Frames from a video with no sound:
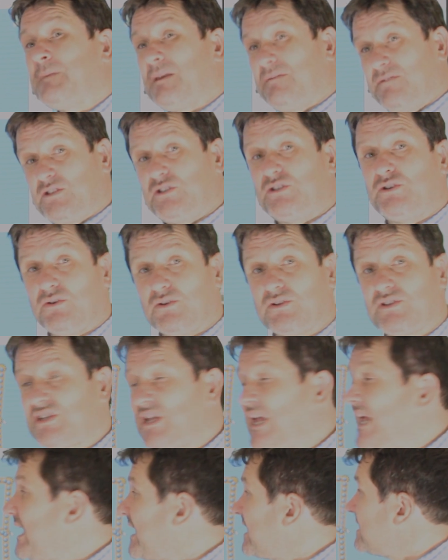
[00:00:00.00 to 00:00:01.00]
if it short
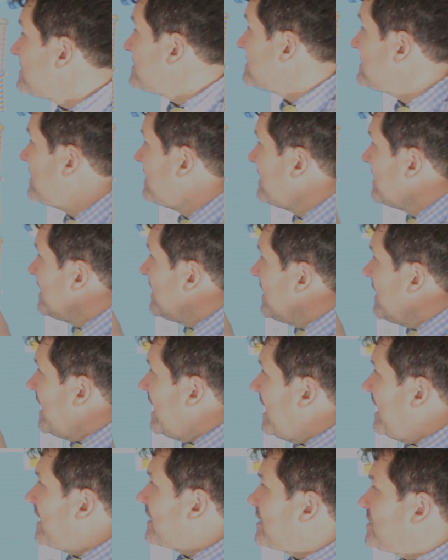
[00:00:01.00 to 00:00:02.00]
circuits
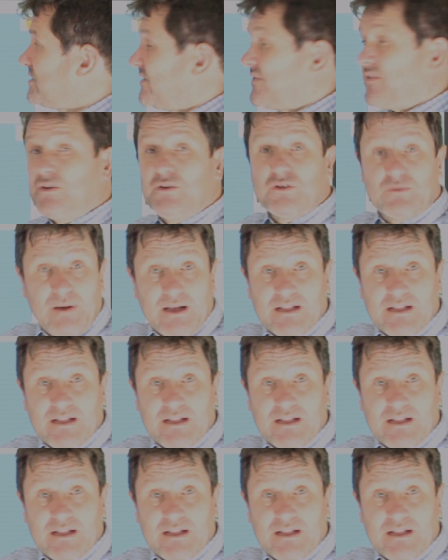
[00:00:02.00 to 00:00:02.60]
because uh, your fuse